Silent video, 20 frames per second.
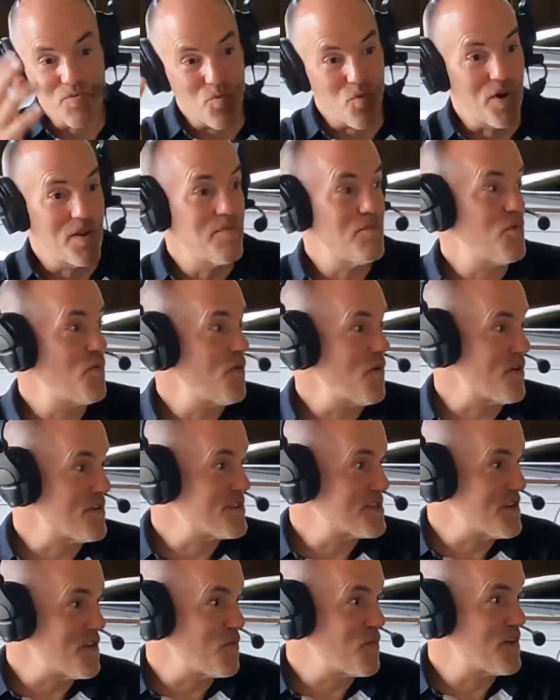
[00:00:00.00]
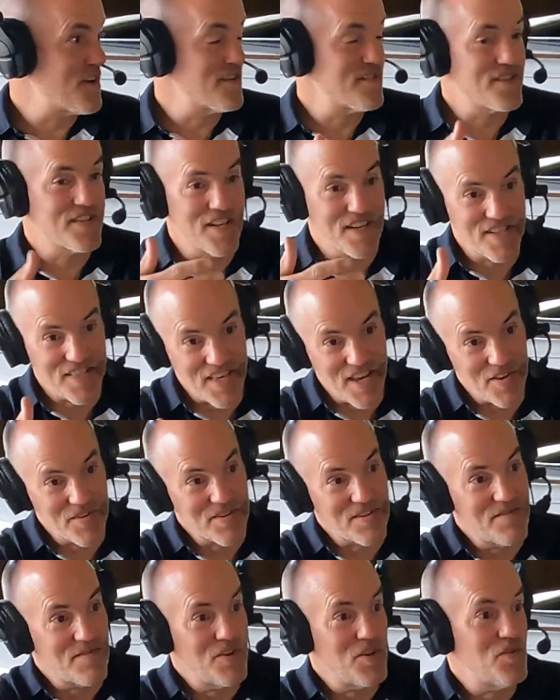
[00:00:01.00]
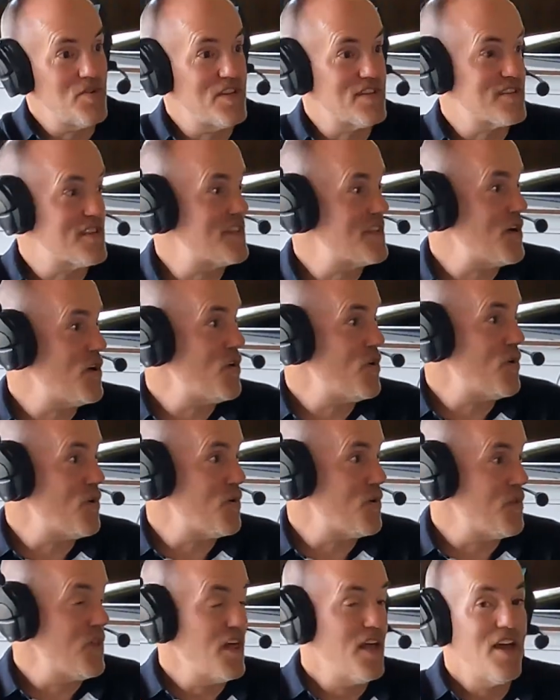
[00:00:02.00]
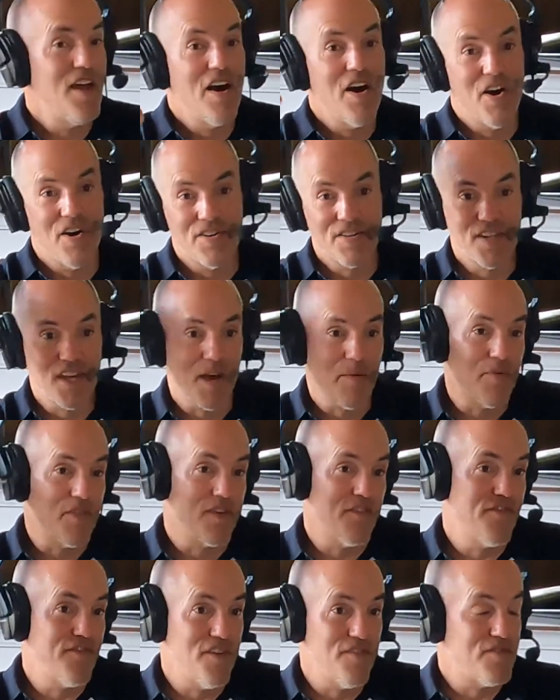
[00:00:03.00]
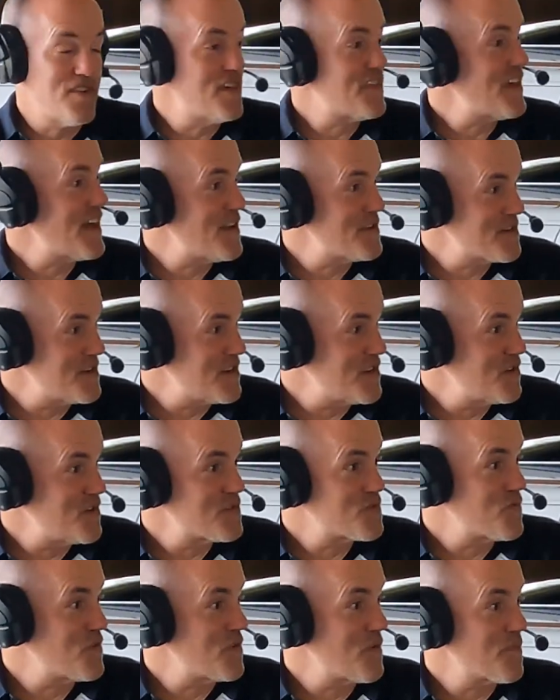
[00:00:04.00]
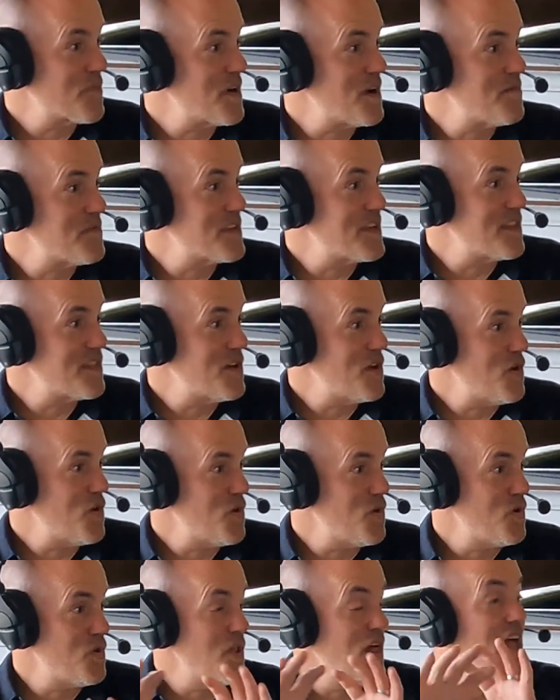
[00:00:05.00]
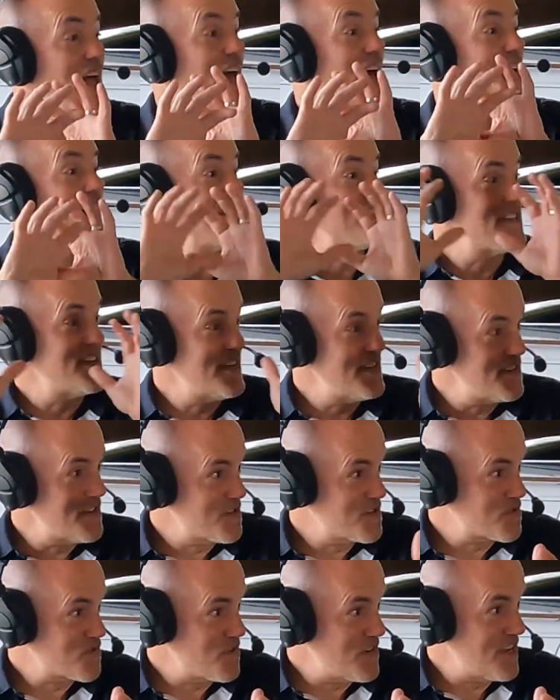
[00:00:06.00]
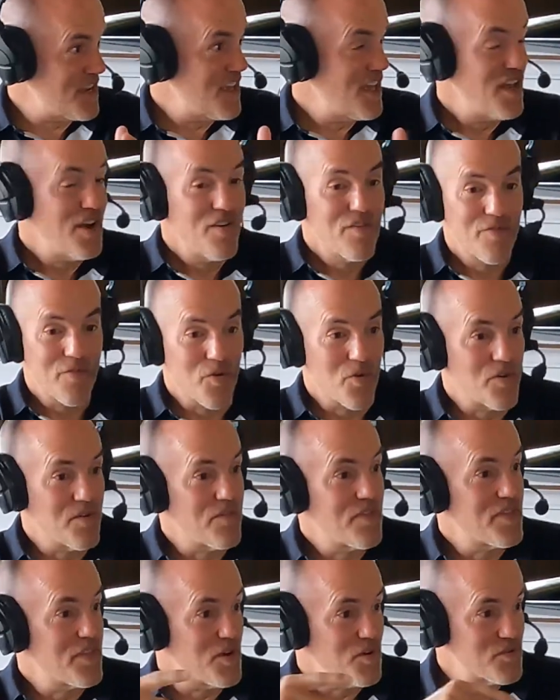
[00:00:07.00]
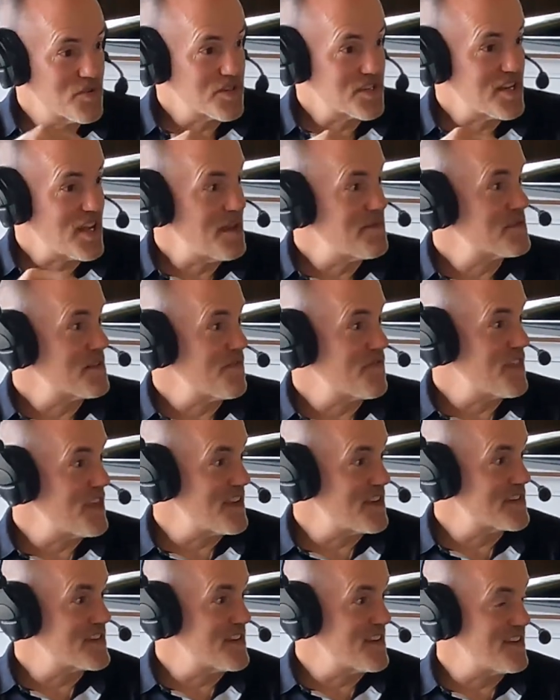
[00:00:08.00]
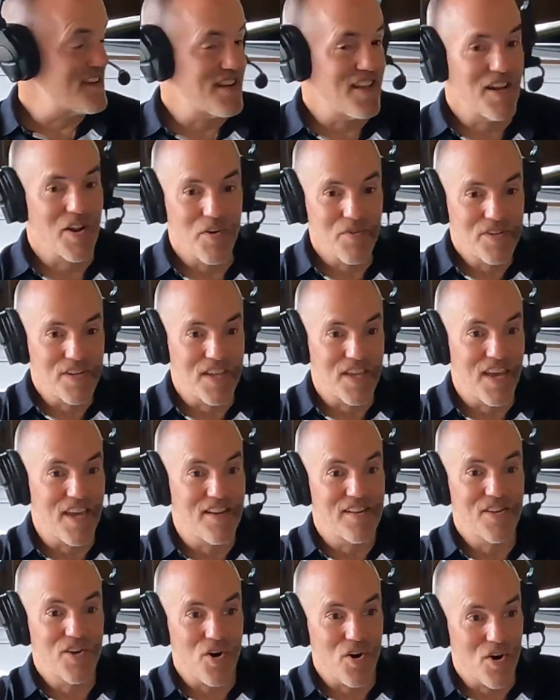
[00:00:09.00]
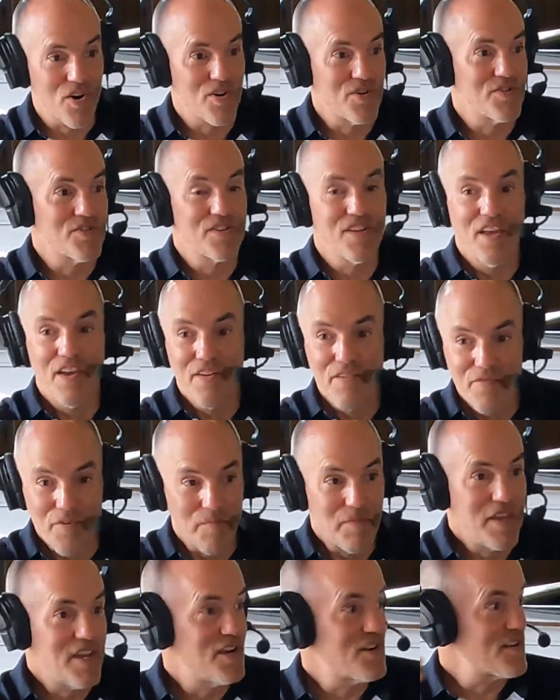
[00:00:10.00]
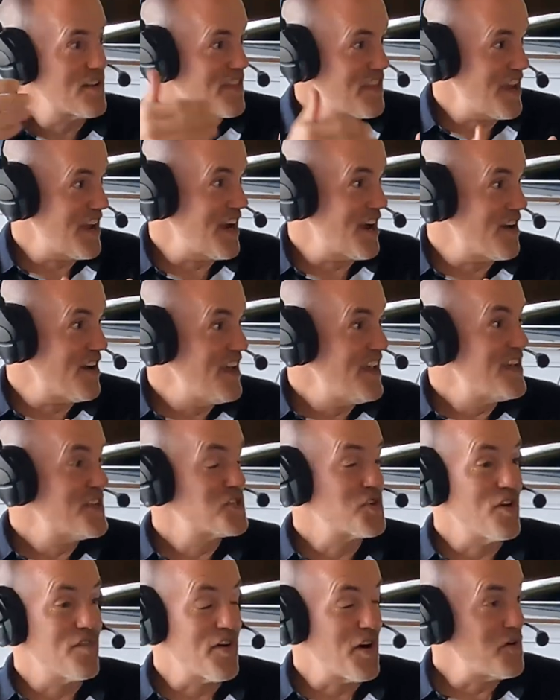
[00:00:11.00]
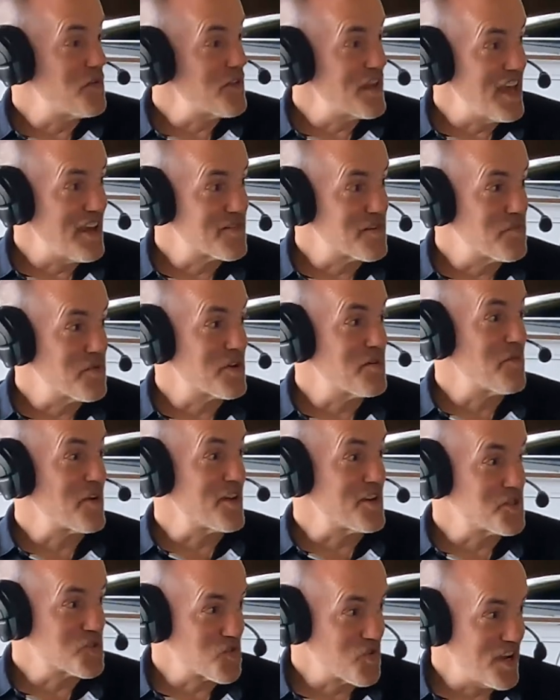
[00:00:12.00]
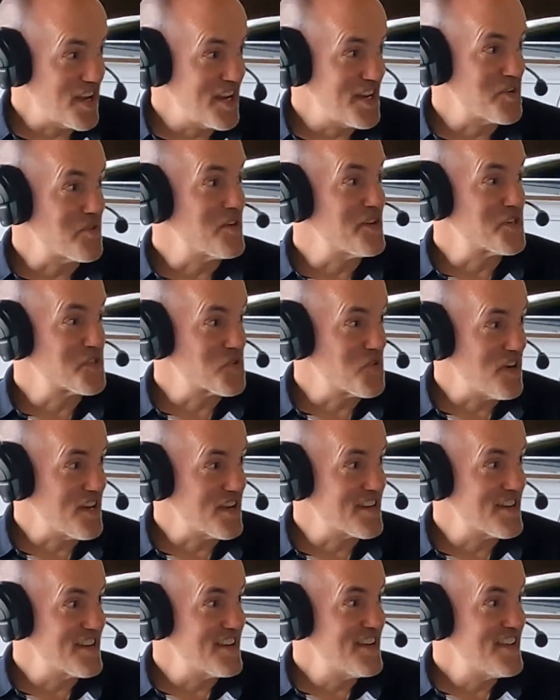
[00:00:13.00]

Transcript: one more. So we're 6,000 units in the hole on top of the 50,000 units we were probably in the hole as an industry for those types of things to you know to get cars from here to there. So if I only have to put them on a train or a truck,